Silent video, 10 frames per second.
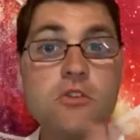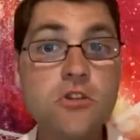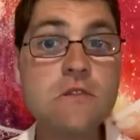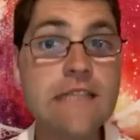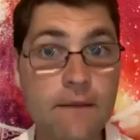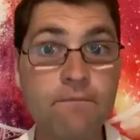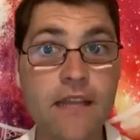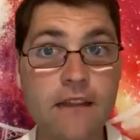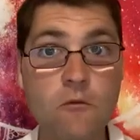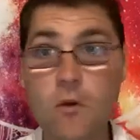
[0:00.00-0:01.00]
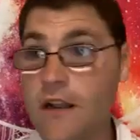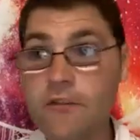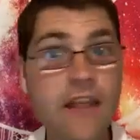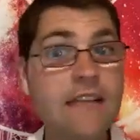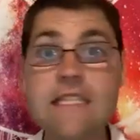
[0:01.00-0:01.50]
do something,
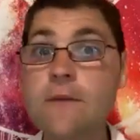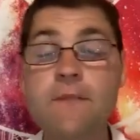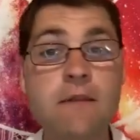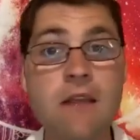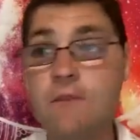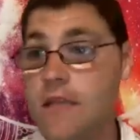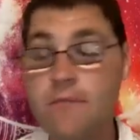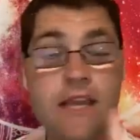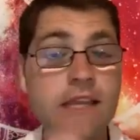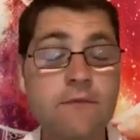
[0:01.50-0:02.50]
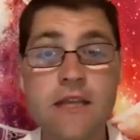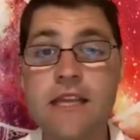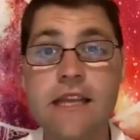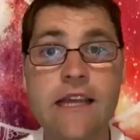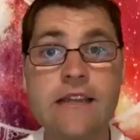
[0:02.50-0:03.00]
whatever that something may be, maybe
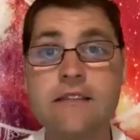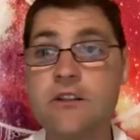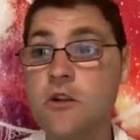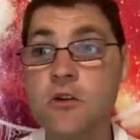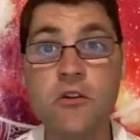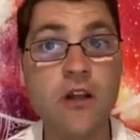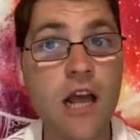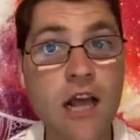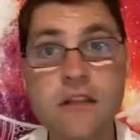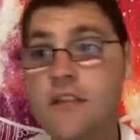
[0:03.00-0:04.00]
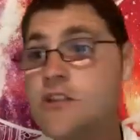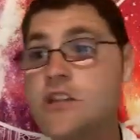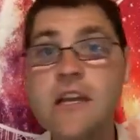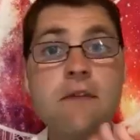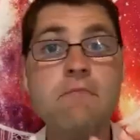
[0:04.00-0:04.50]
it's, you know, go to
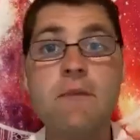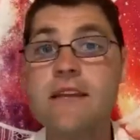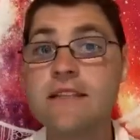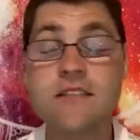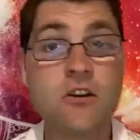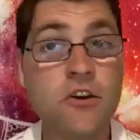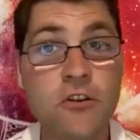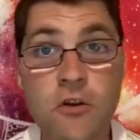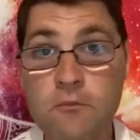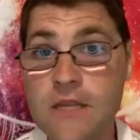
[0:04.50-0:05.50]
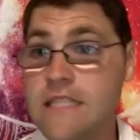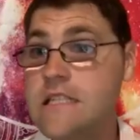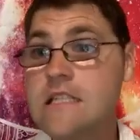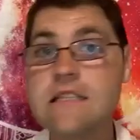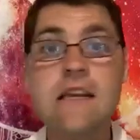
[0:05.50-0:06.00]
college, maybe it's start your own
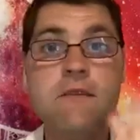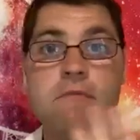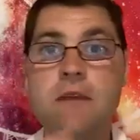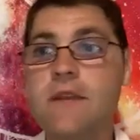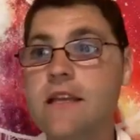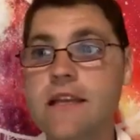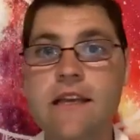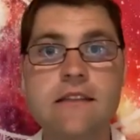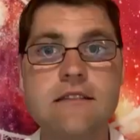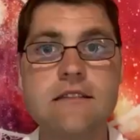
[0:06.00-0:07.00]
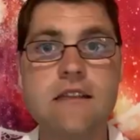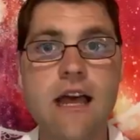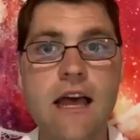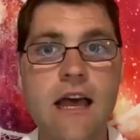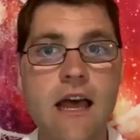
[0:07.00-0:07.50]
business, maybe it's,
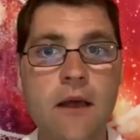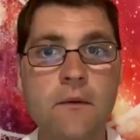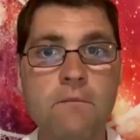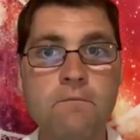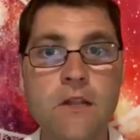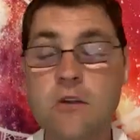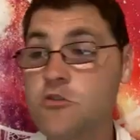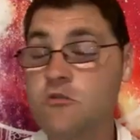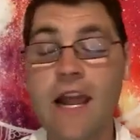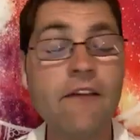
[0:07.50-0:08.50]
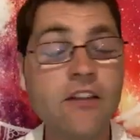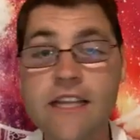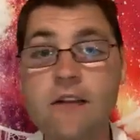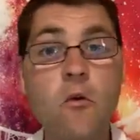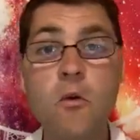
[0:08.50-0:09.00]
um, you know,
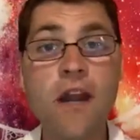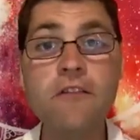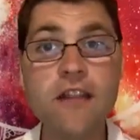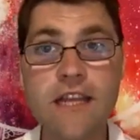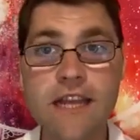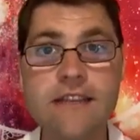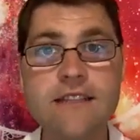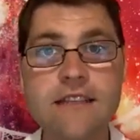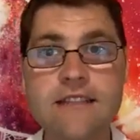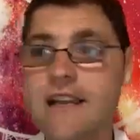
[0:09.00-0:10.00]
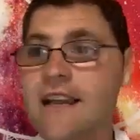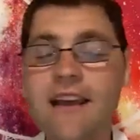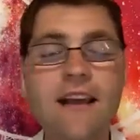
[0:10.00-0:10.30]
traveling, whatever the case is,